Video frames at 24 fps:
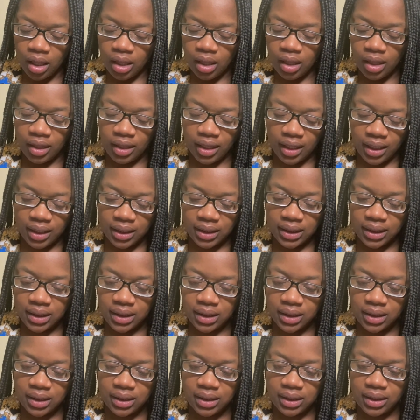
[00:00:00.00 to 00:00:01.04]

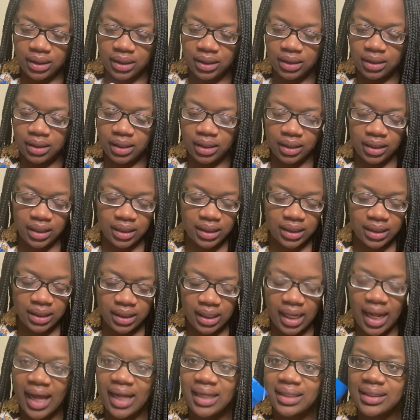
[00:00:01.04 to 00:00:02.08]
this.
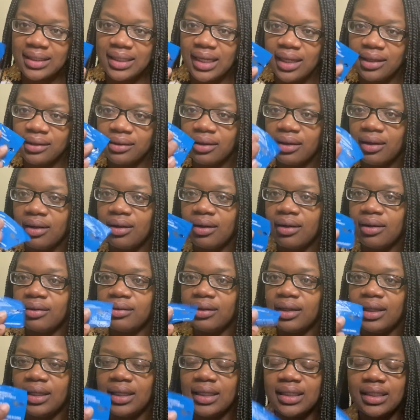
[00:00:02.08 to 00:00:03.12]
This has like the,
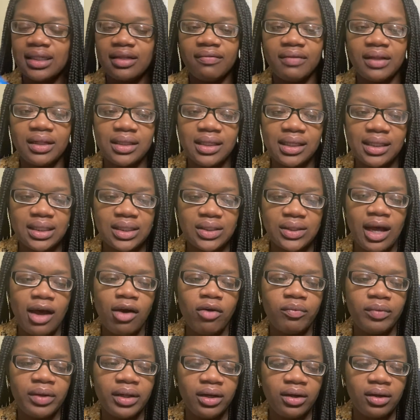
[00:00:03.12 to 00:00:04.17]
the list of the things. So
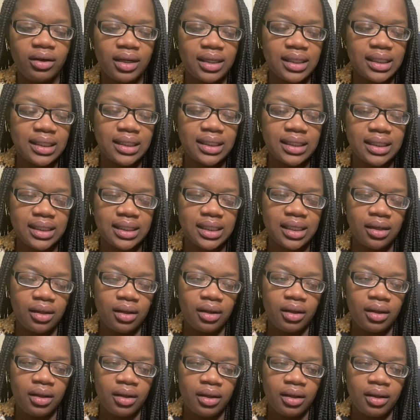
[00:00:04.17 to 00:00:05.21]
I'll read it on since
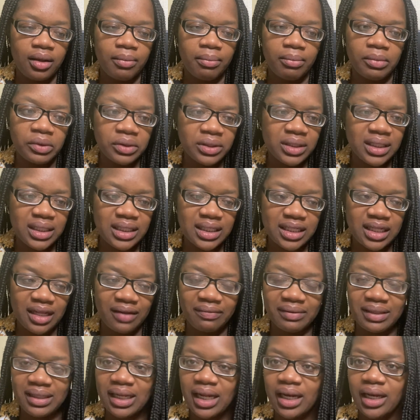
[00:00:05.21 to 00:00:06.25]
most of the
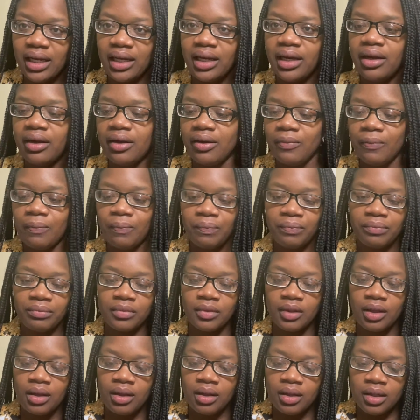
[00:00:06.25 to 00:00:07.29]
stuff is not in here.
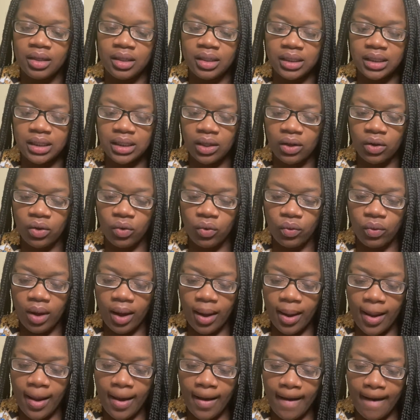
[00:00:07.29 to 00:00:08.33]
So,
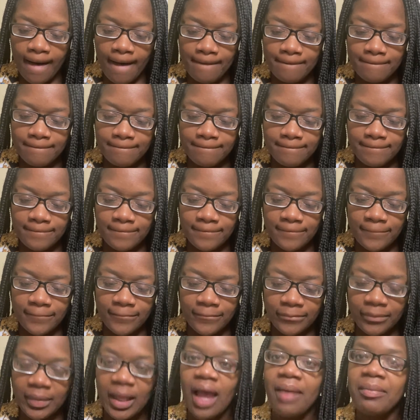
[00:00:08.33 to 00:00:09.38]
um,
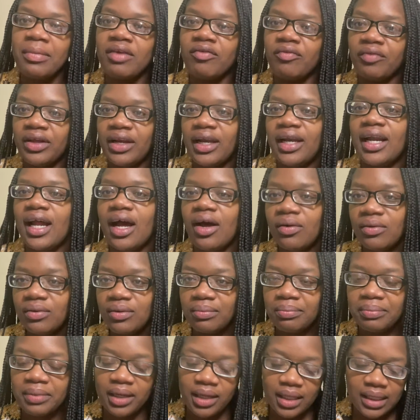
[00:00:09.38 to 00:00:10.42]
I mean, read it
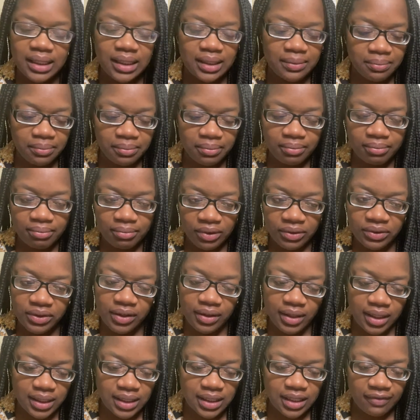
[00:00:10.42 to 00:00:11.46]
out because most
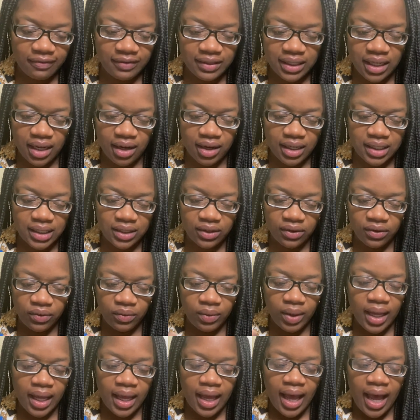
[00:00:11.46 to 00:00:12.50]
of the stuff is not here.
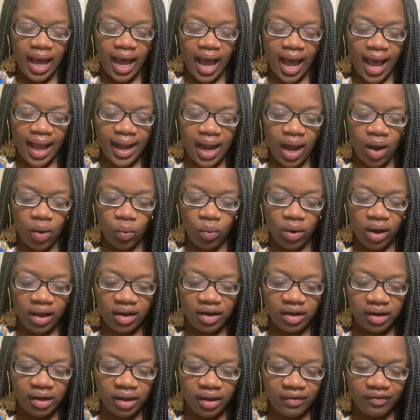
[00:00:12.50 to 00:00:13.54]
So, I got
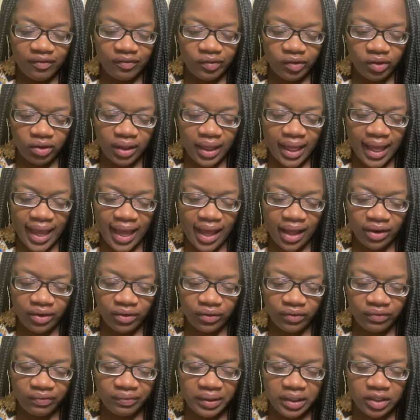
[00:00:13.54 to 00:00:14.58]
one full
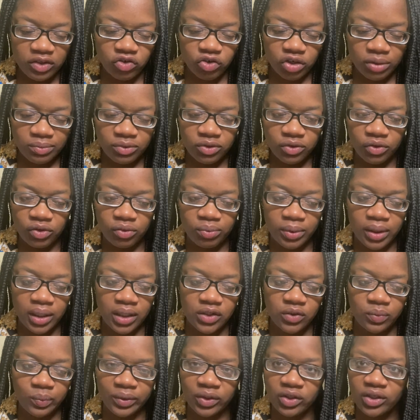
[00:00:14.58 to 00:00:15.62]
handle V-trim
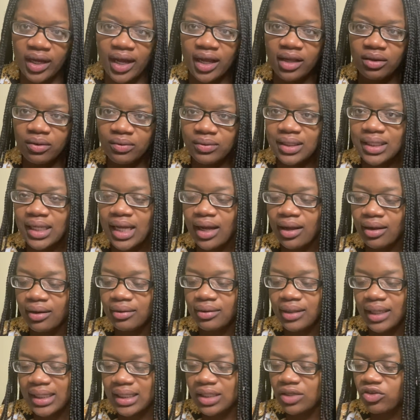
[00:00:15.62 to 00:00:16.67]
toothbrush, which I use
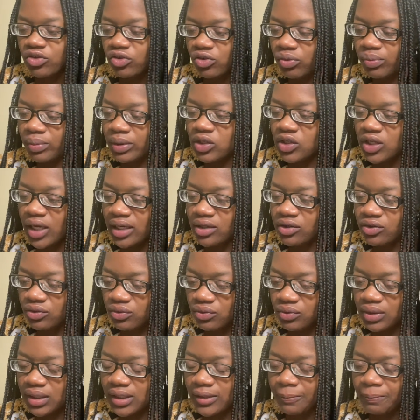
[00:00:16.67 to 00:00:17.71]
that. That's the toothbrush I
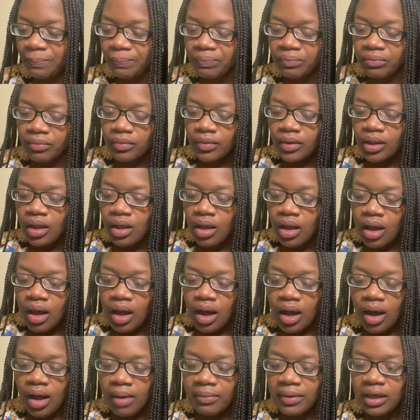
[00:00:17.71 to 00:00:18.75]
use.
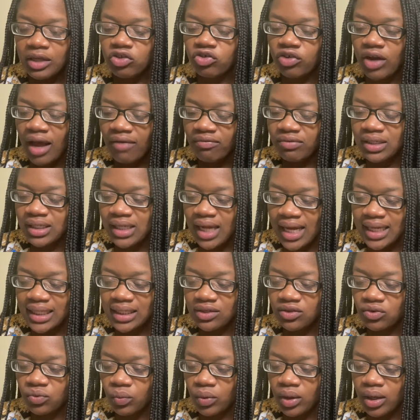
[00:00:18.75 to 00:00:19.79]
Um, a travel
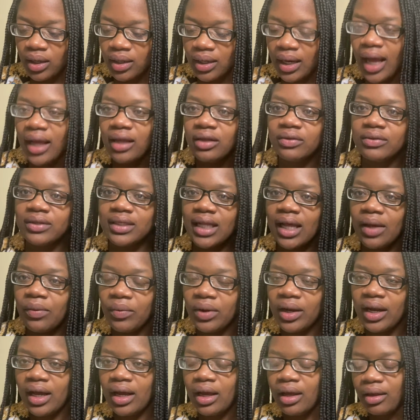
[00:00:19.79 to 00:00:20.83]
size one. I use that
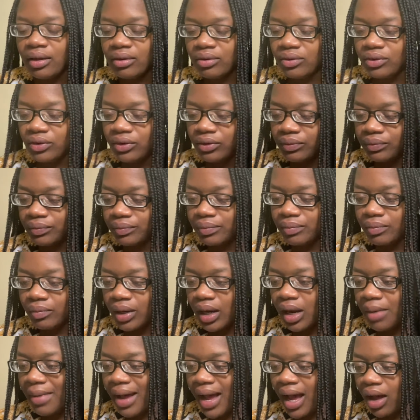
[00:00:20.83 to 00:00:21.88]
when I, you know,
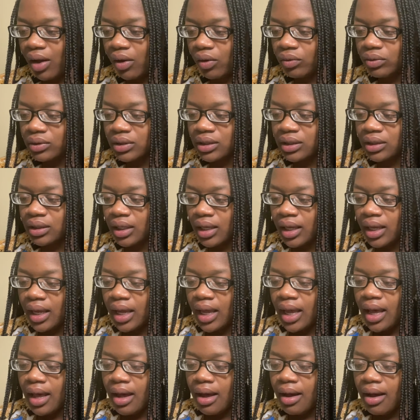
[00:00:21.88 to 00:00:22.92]
when I'm out.
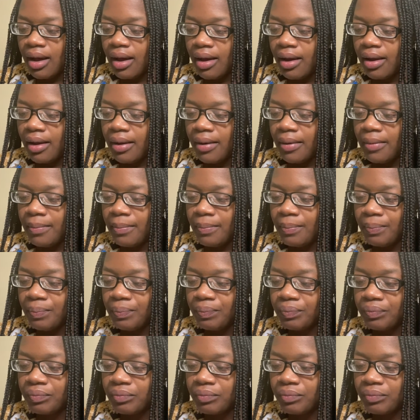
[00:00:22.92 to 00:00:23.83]
Um,